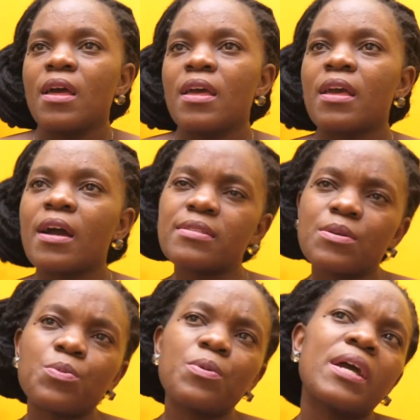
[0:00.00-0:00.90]
He has a
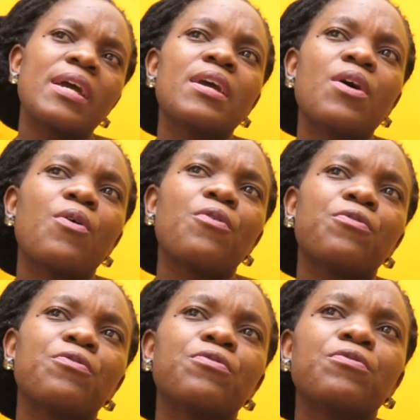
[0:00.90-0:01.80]
way of
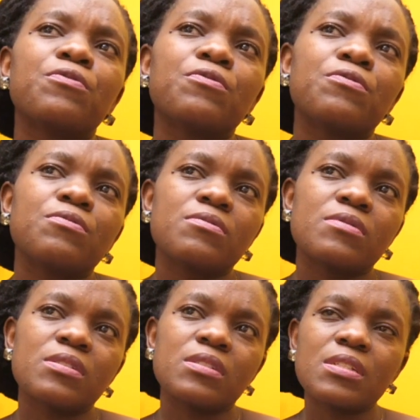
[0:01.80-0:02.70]

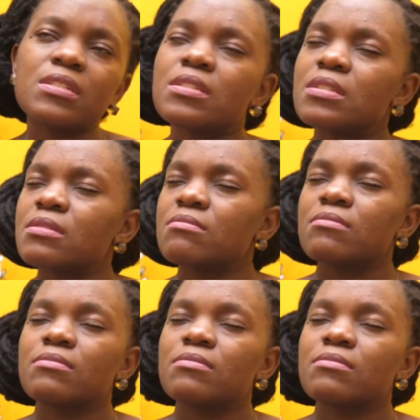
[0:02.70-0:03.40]
just